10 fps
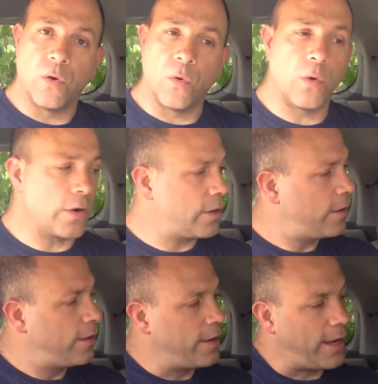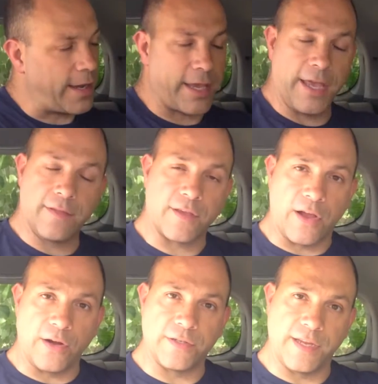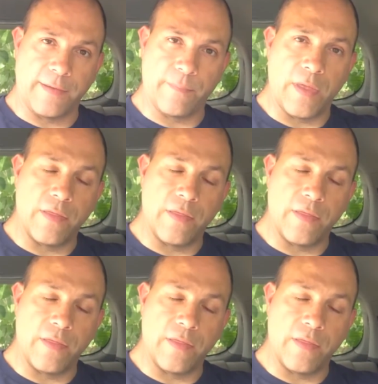or a kid's car seat.